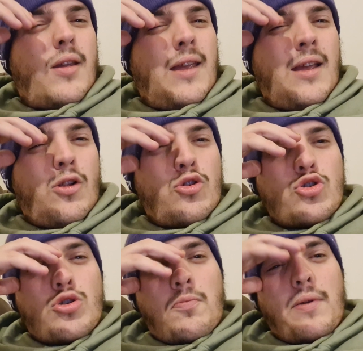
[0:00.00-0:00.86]

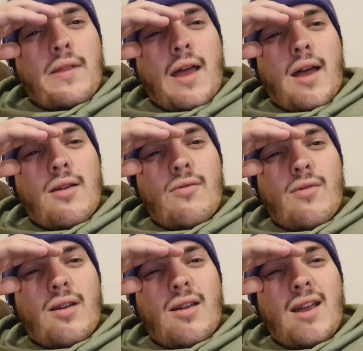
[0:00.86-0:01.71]
England should be there.
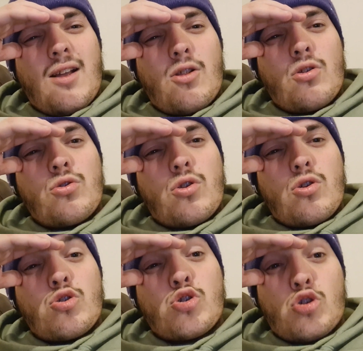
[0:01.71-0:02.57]
England
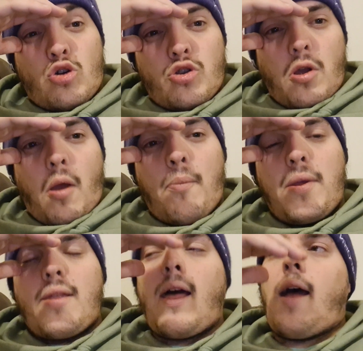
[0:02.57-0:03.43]
should
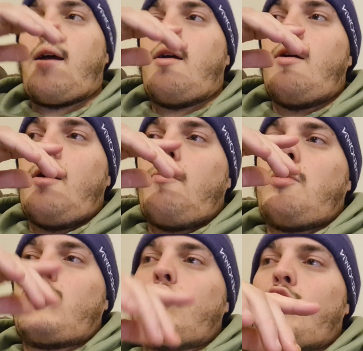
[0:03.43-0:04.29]
be there
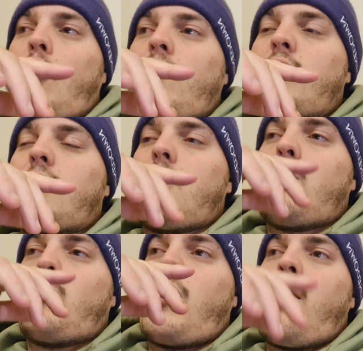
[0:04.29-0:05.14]
because
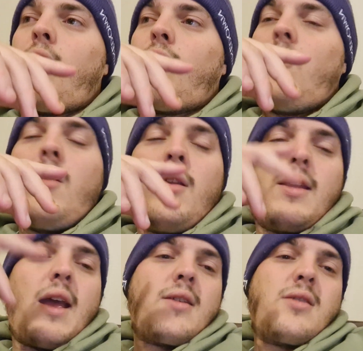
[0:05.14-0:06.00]
obviously with
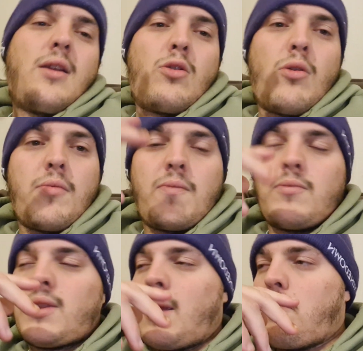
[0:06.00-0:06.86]
yes
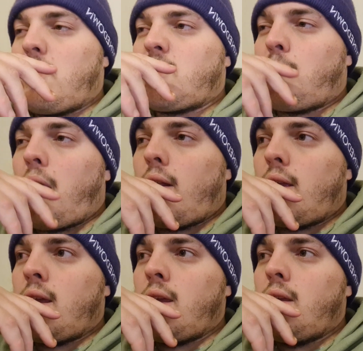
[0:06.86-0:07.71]
England did miss a
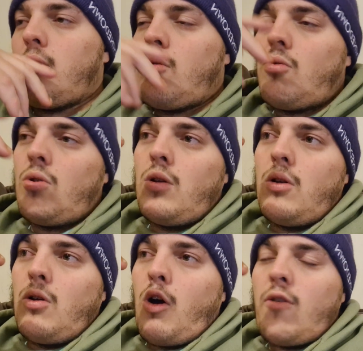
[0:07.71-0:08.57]
penalty.
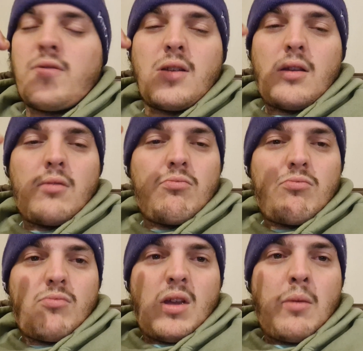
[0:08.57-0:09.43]
Obviously
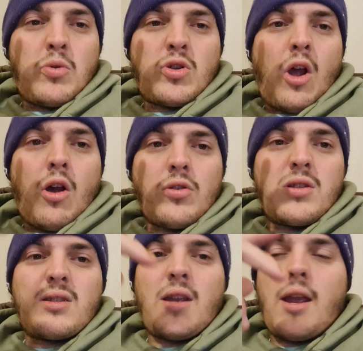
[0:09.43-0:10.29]
it was hard
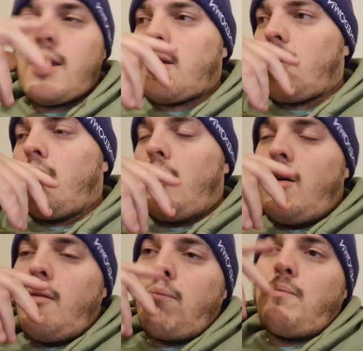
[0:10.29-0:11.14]
to take,
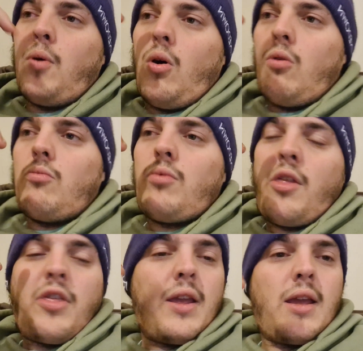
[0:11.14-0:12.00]
but
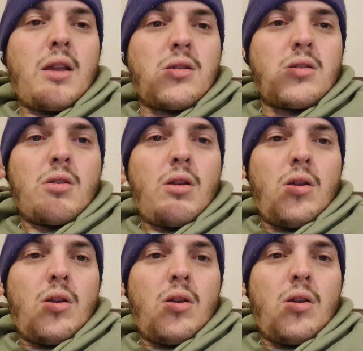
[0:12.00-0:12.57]
the thing is,